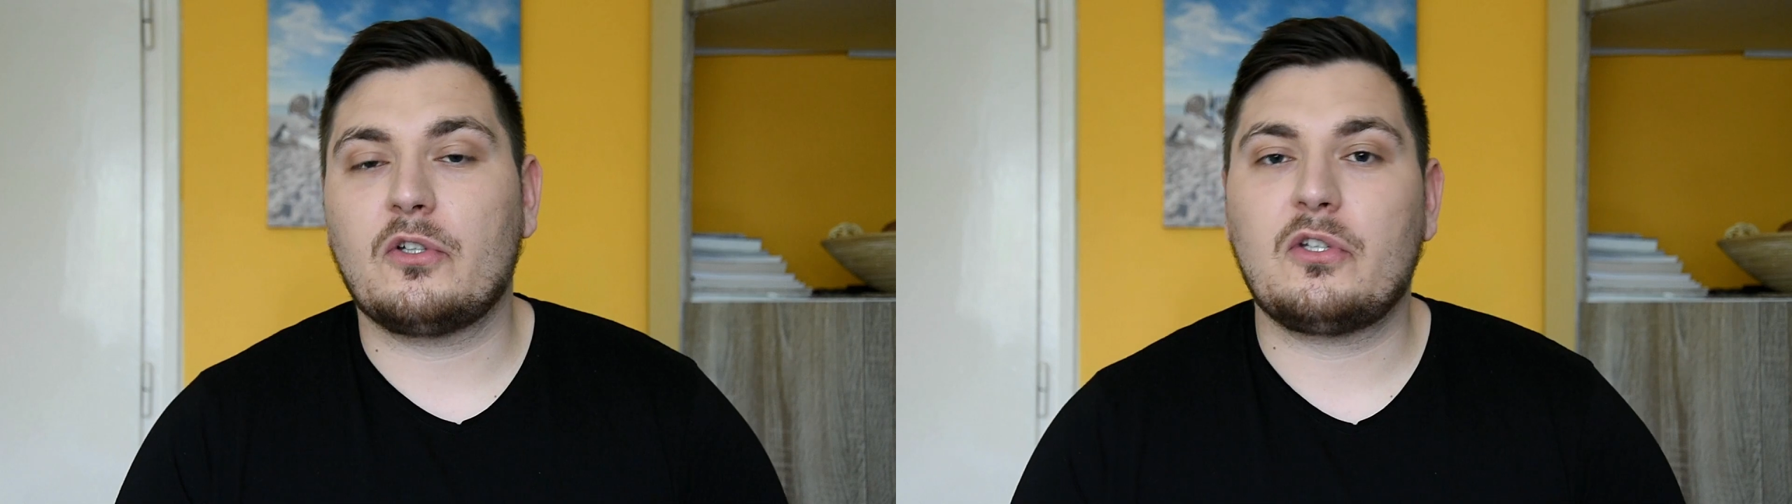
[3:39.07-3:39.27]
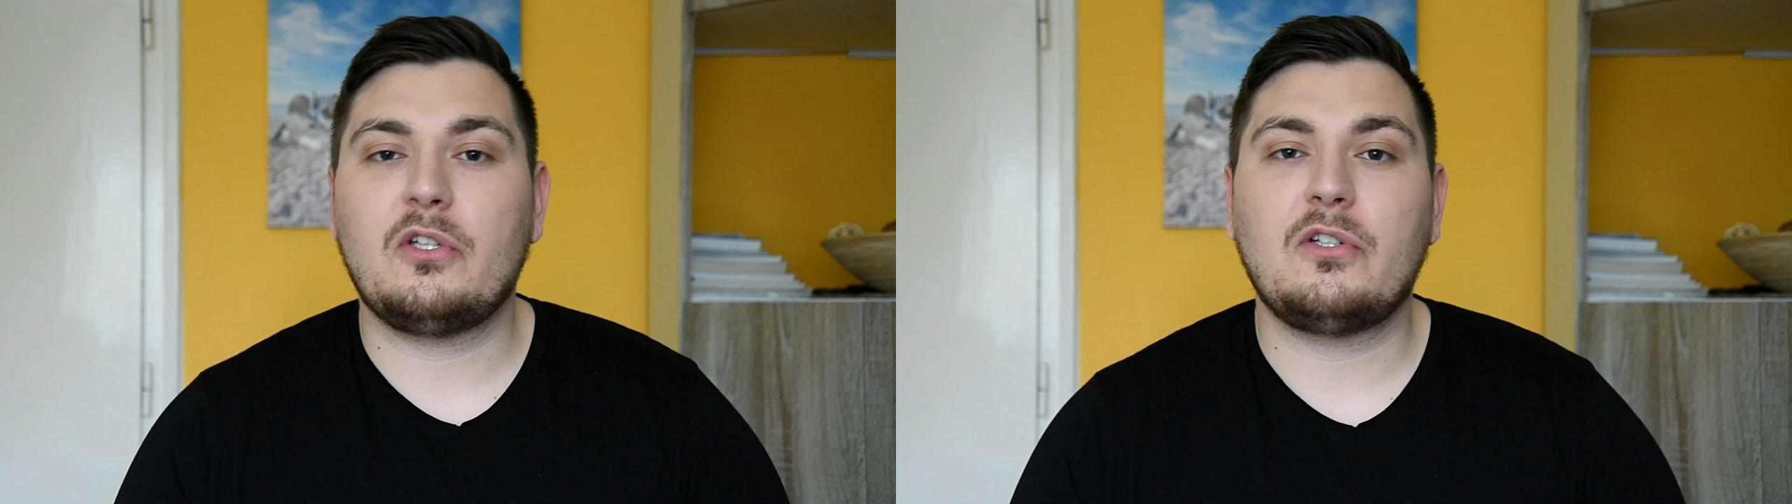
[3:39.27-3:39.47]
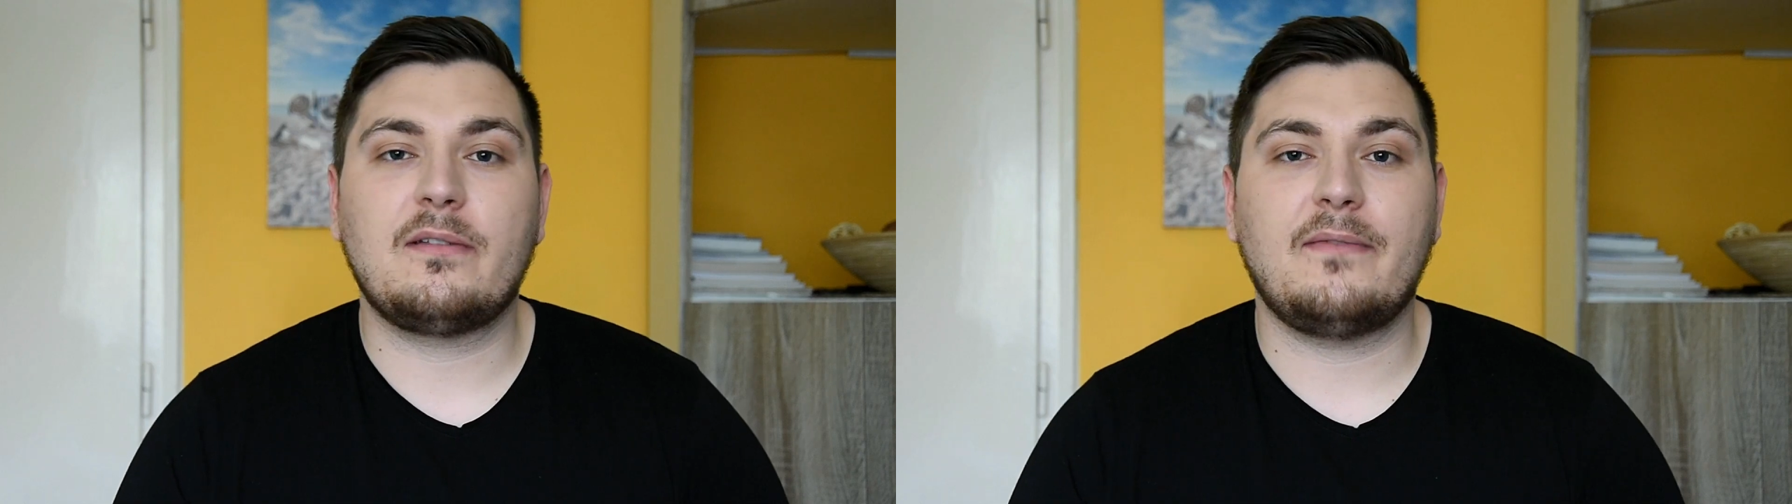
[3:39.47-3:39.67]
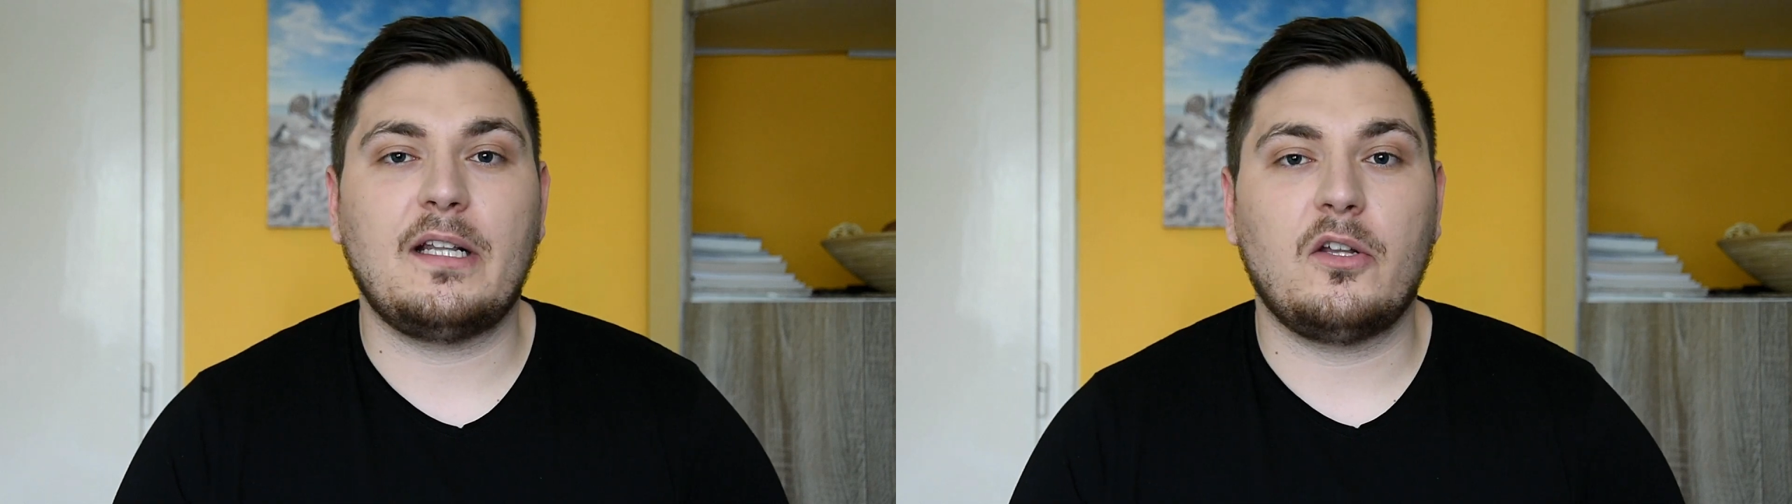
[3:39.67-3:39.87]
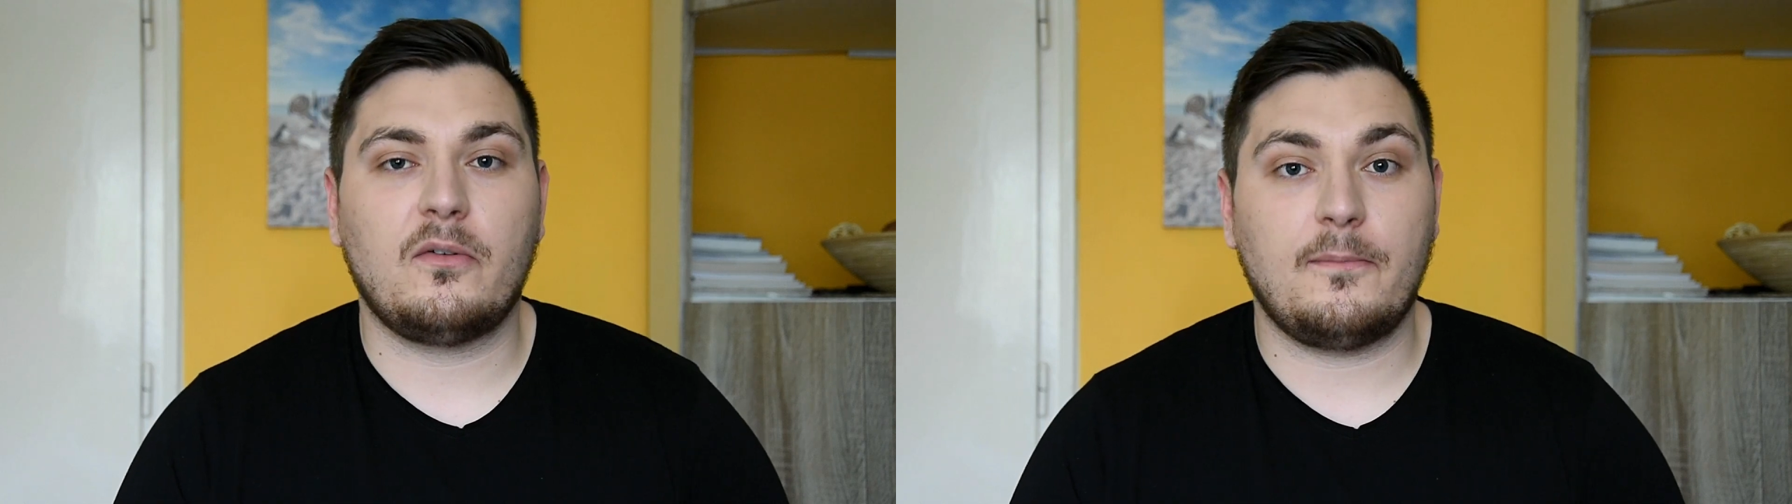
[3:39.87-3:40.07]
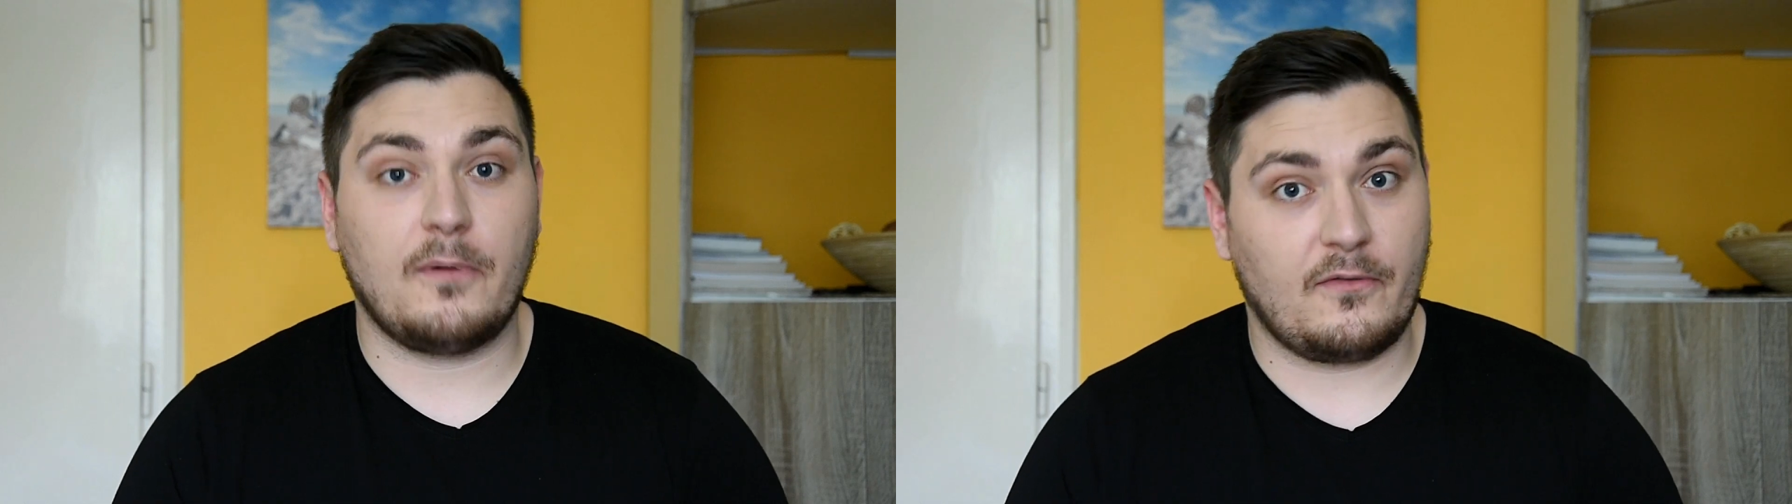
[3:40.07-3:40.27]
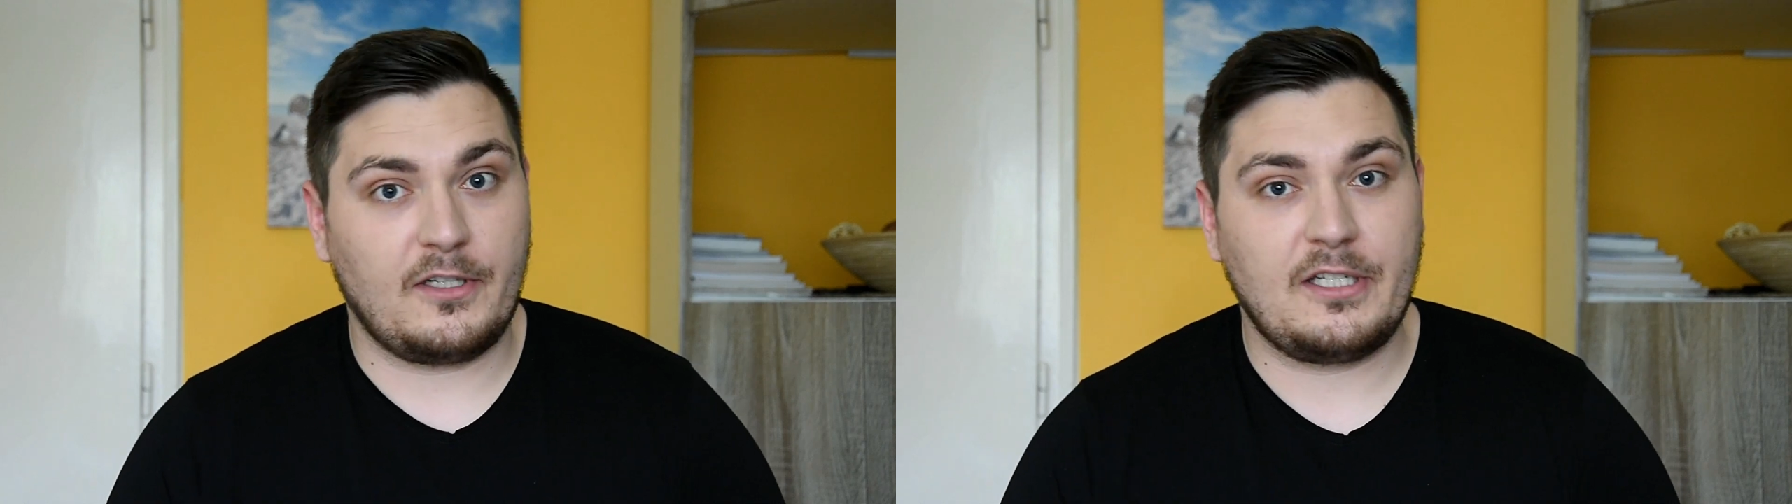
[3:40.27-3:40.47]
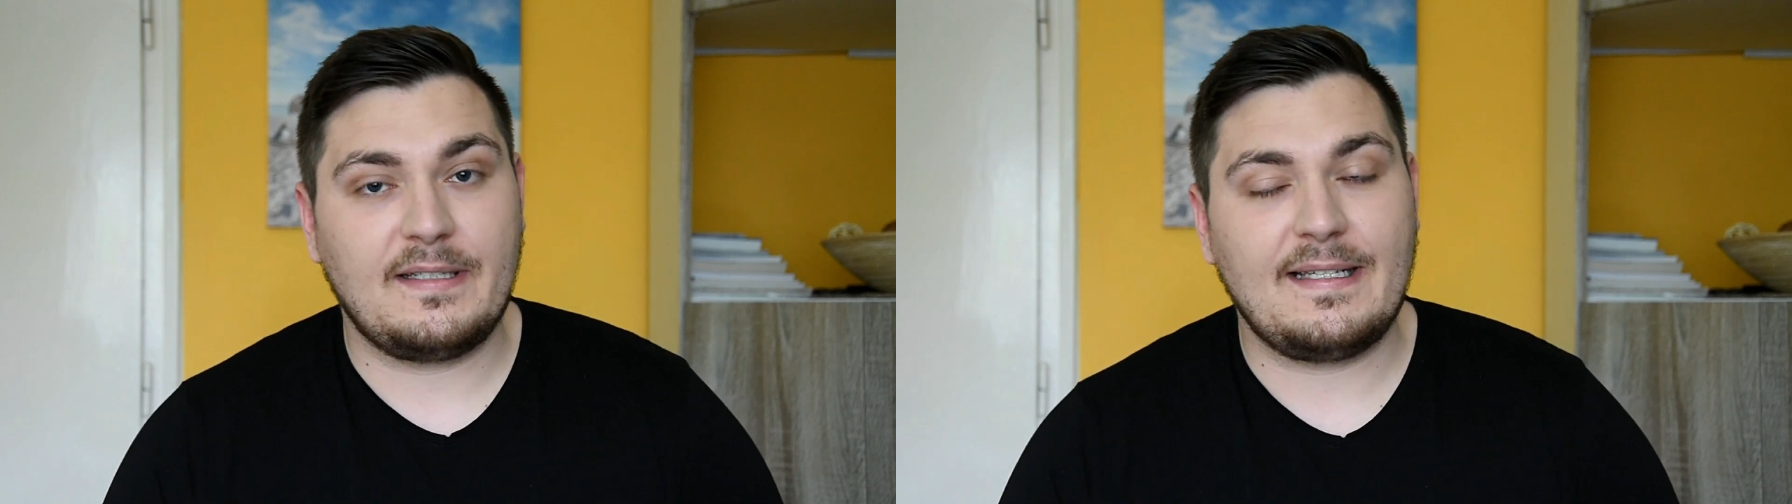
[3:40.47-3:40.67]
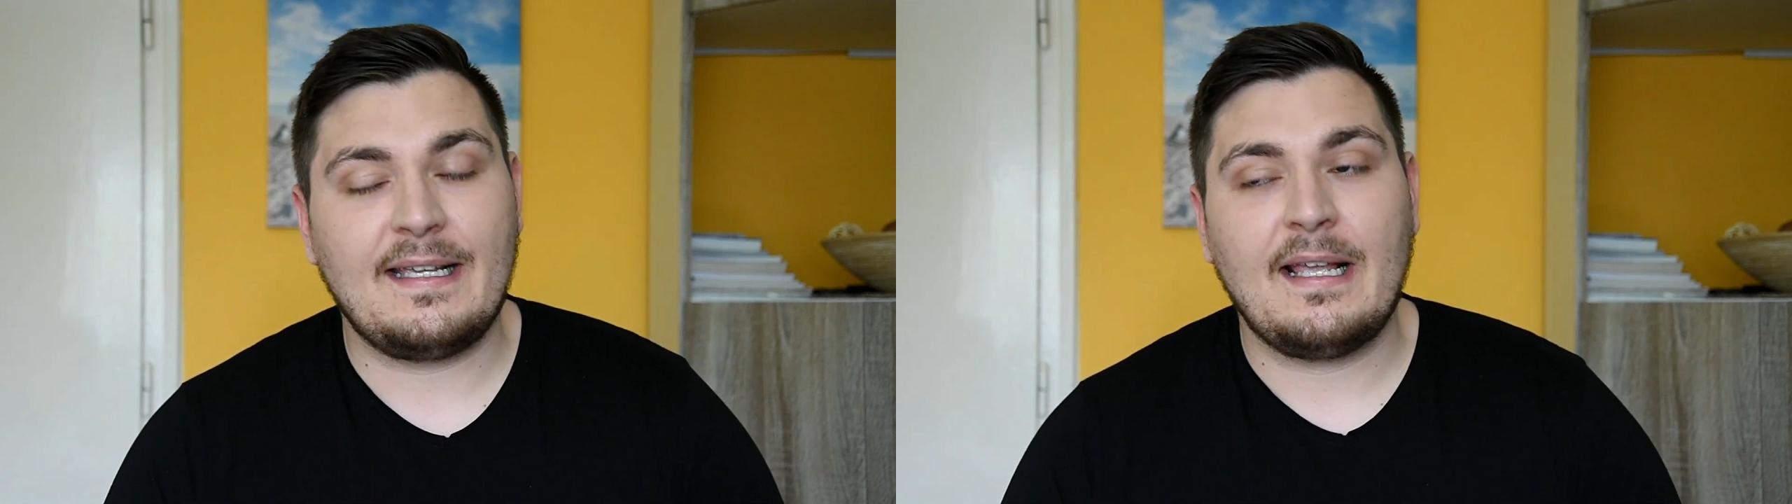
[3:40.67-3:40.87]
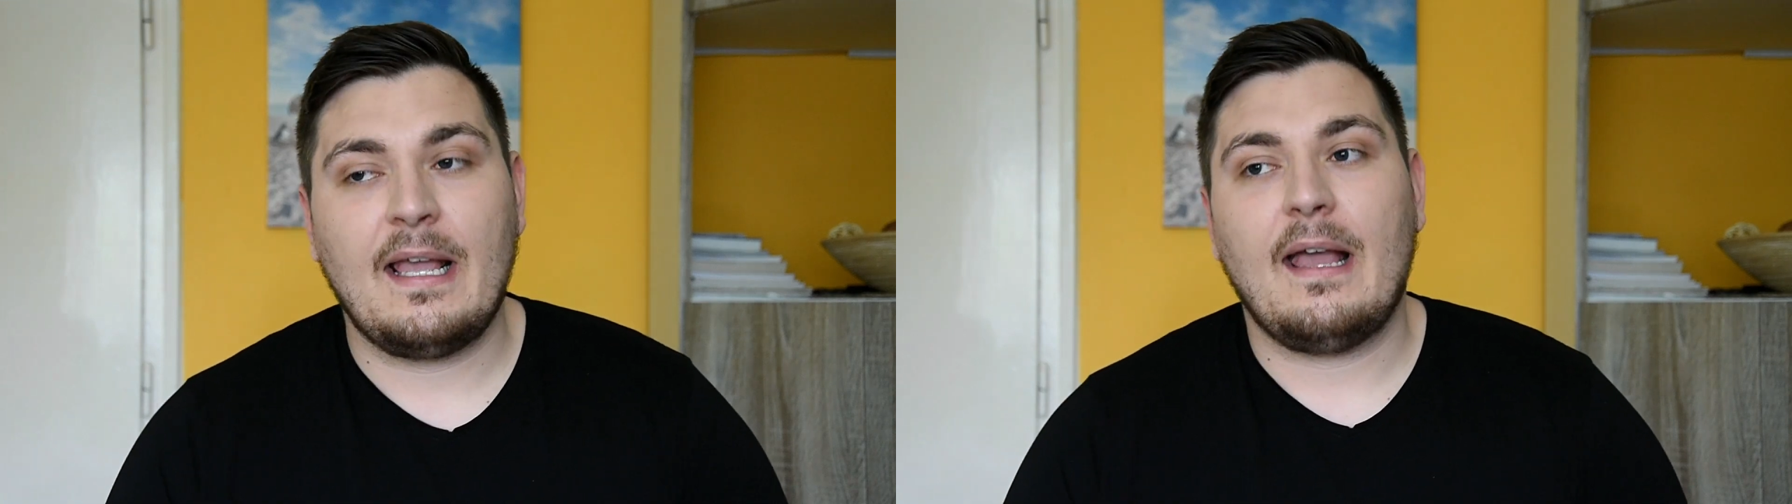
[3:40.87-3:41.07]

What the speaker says: students with lower proficiency,